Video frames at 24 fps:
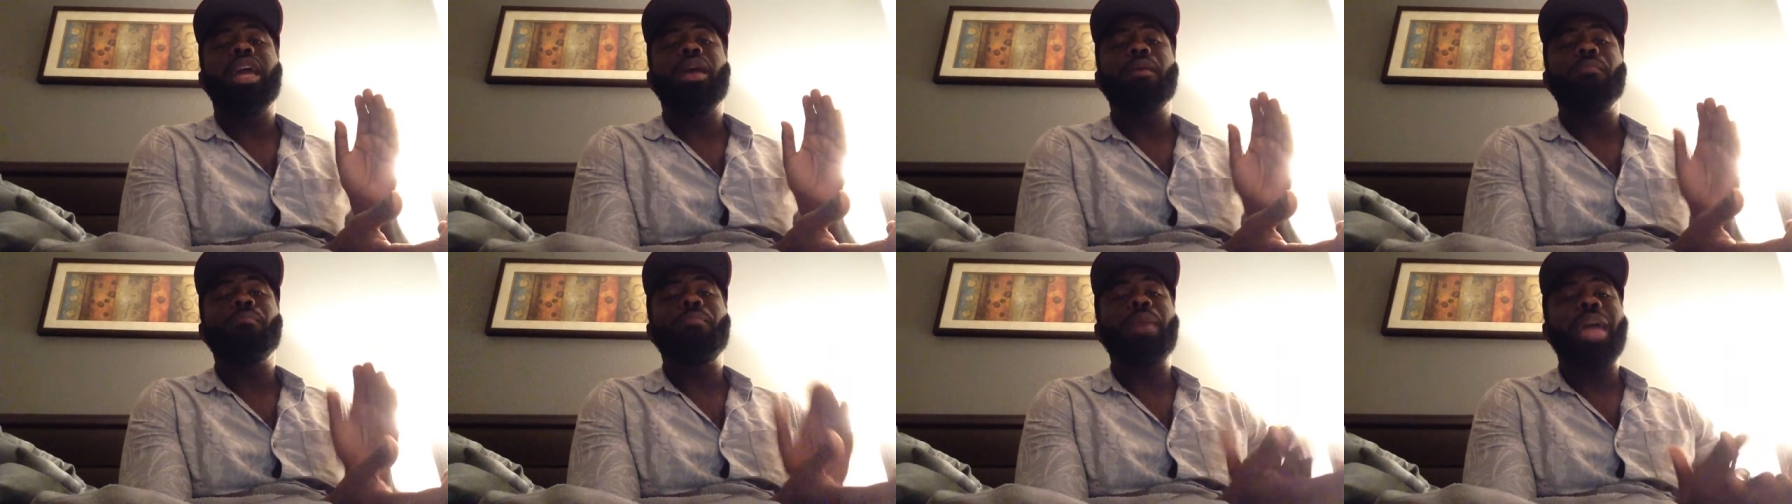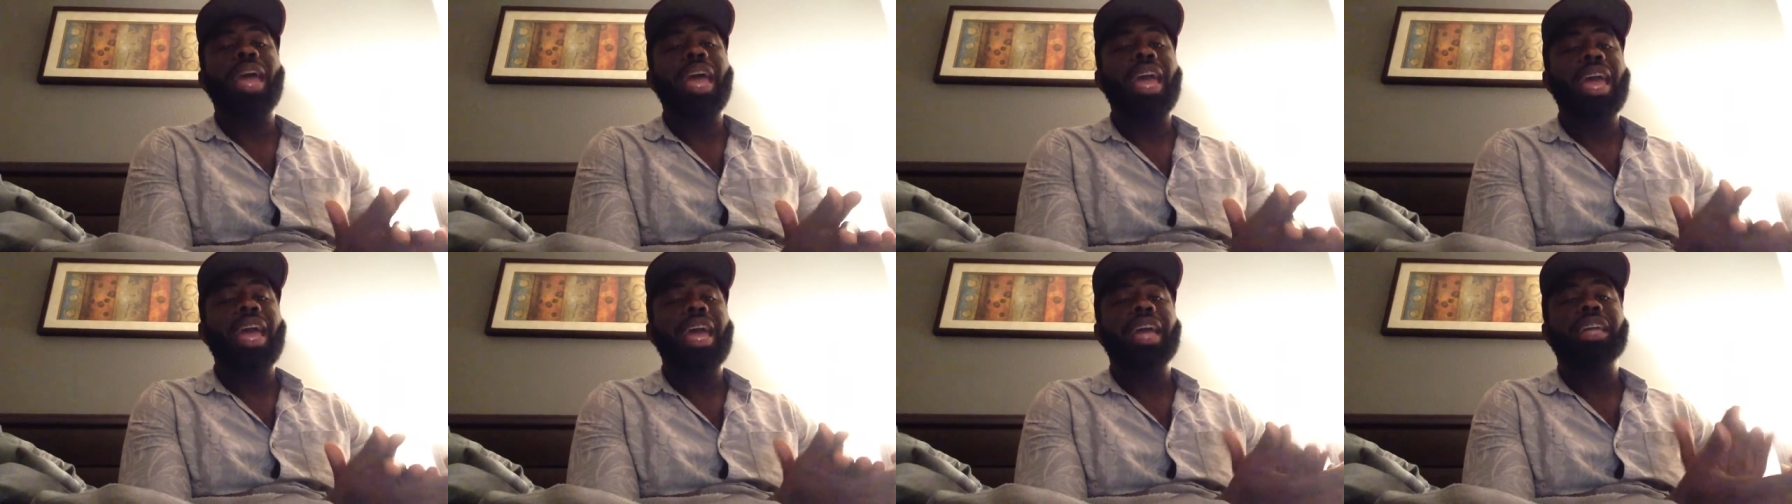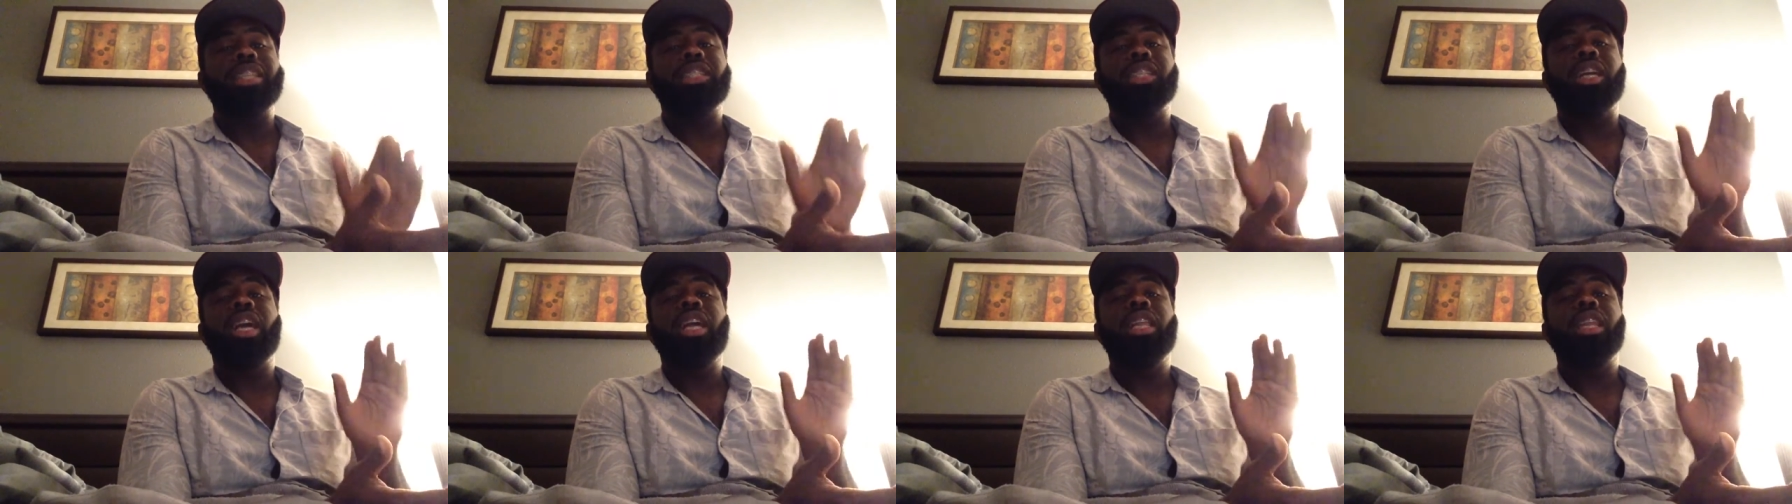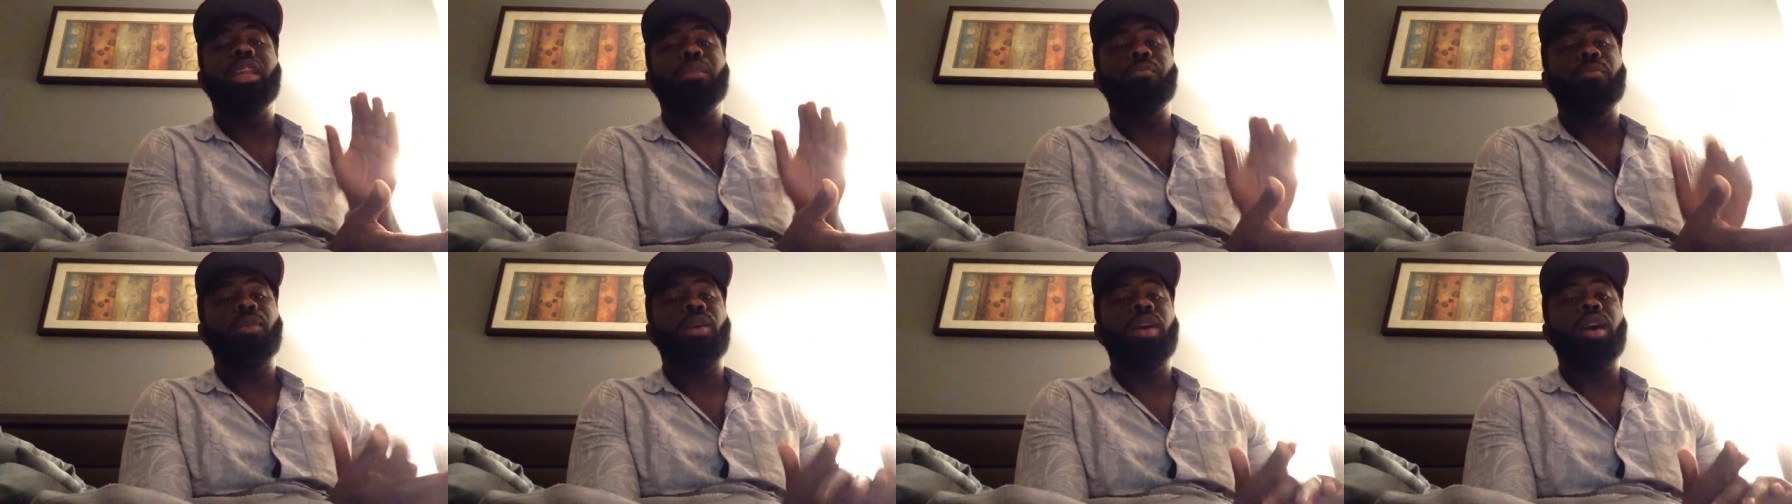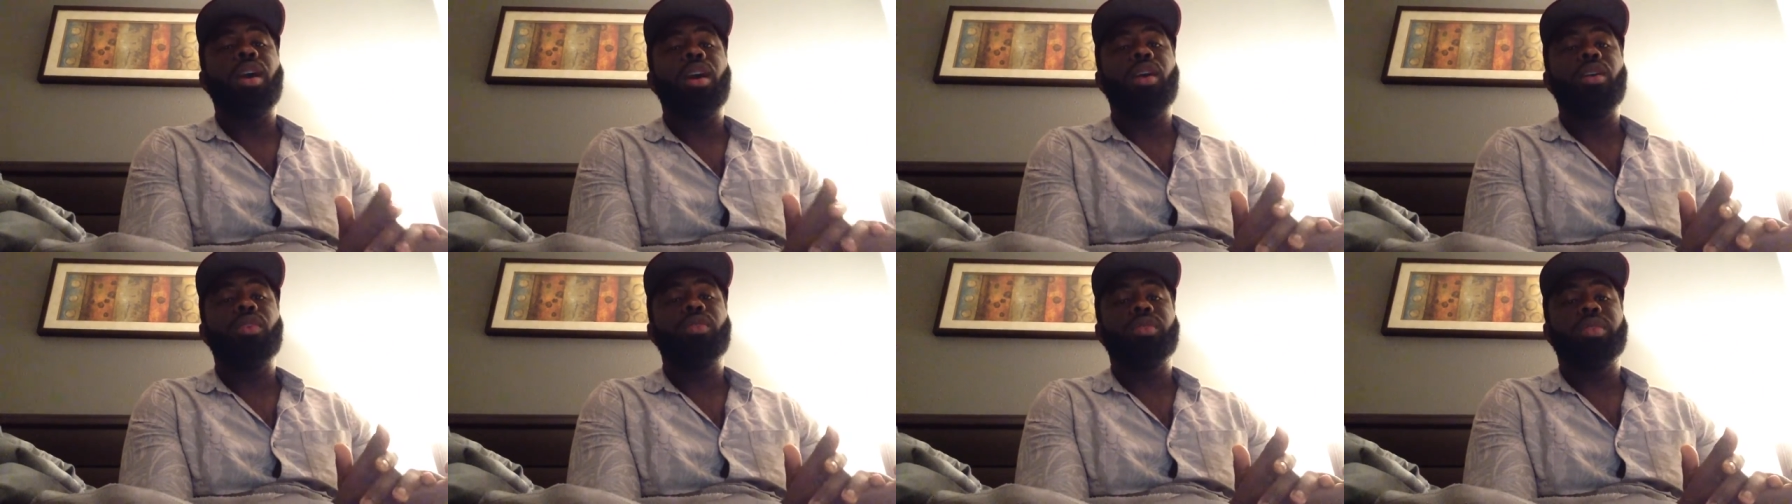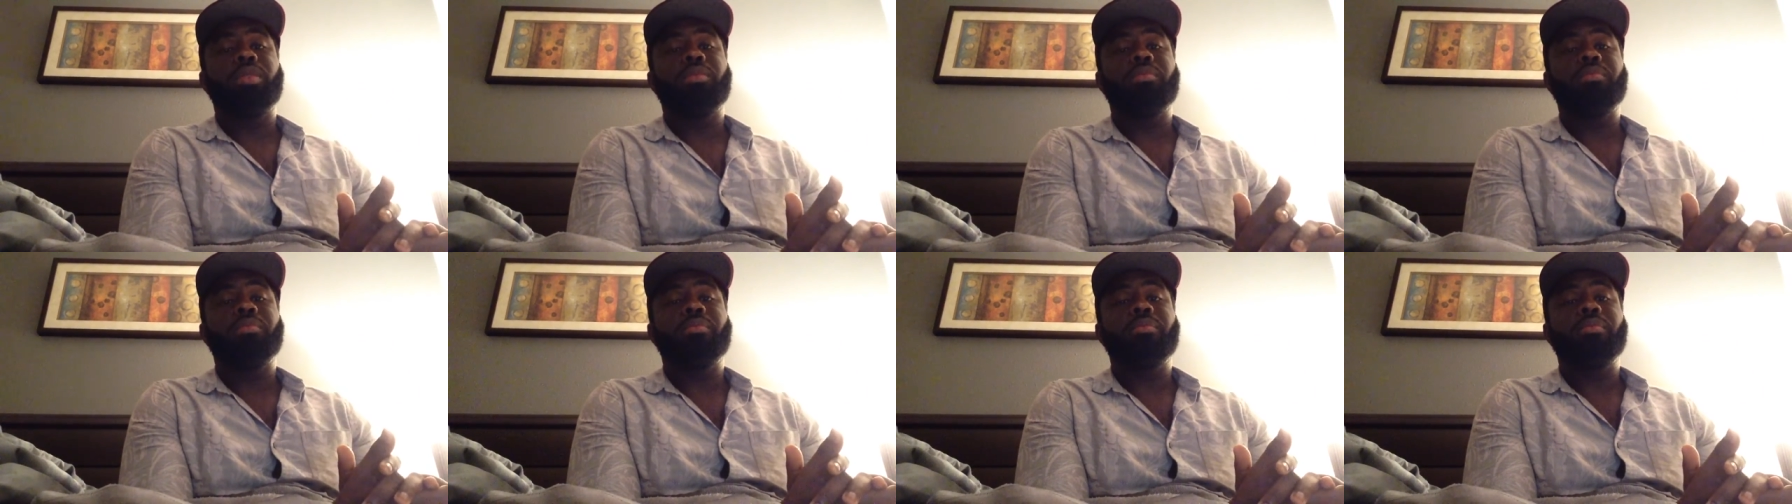bash Lamar
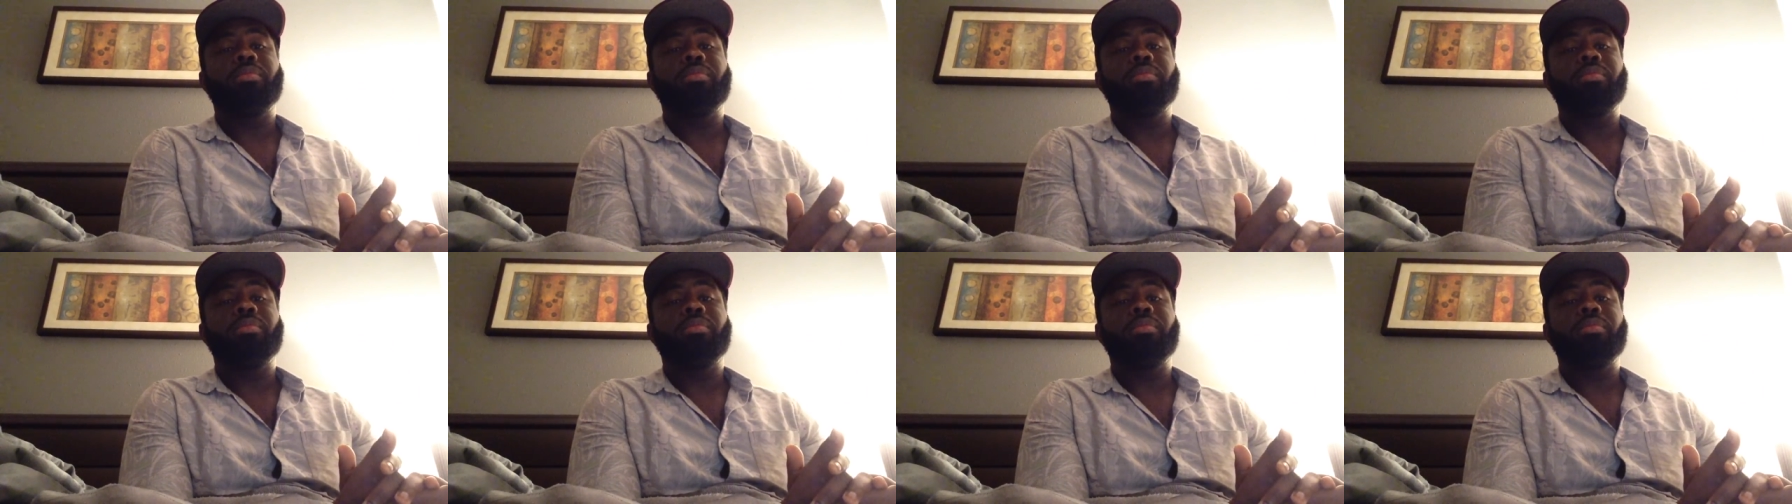Odom.